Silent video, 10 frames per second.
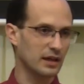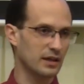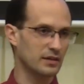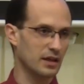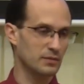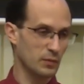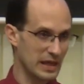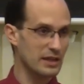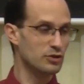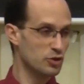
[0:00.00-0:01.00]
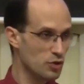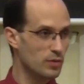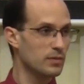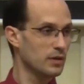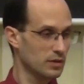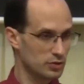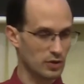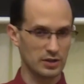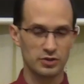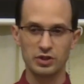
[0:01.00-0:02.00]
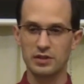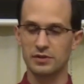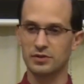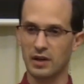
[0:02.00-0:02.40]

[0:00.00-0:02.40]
and we do trust Jesus